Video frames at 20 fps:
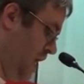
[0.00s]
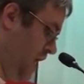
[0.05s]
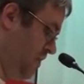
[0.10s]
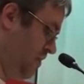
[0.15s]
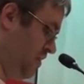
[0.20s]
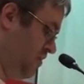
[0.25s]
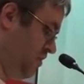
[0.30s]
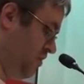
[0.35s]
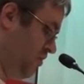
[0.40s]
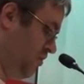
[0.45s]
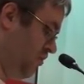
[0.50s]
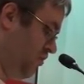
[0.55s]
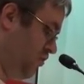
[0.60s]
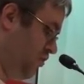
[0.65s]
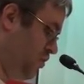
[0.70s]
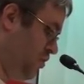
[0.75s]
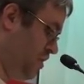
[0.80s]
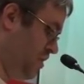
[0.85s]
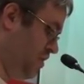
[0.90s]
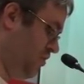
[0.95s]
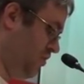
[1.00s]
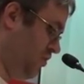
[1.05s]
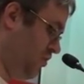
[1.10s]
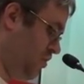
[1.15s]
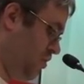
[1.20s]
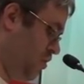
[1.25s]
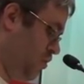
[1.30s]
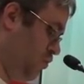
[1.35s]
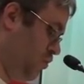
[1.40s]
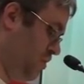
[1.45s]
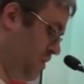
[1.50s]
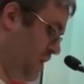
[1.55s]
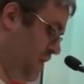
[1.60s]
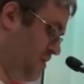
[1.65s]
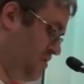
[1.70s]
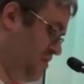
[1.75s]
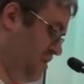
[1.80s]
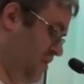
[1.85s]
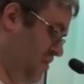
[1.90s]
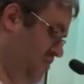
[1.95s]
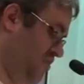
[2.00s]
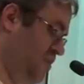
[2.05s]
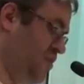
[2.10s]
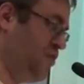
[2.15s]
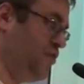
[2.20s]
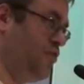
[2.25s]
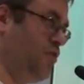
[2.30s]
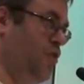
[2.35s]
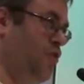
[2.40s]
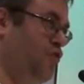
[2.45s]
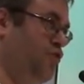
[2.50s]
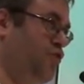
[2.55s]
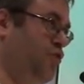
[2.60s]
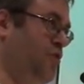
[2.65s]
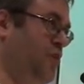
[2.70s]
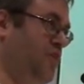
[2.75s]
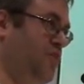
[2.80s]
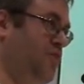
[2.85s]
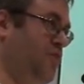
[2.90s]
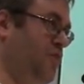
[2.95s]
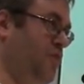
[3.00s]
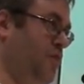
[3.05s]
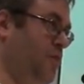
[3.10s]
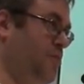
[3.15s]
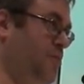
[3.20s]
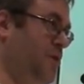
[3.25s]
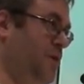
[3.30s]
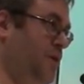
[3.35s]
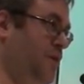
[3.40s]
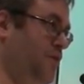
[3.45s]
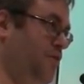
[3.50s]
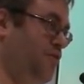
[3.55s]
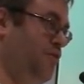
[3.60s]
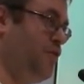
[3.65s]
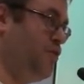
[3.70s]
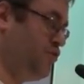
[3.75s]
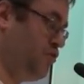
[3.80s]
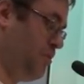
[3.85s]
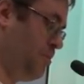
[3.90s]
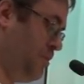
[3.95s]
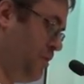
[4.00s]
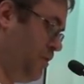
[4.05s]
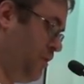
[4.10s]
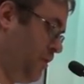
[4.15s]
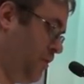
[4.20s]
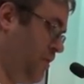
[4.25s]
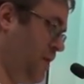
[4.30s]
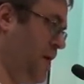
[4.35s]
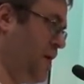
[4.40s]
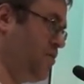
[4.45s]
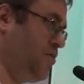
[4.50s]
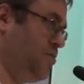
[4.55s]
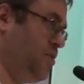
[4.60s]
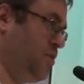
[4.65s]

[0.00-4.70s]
and that the students were not destined to necessarily be future bureaucrats,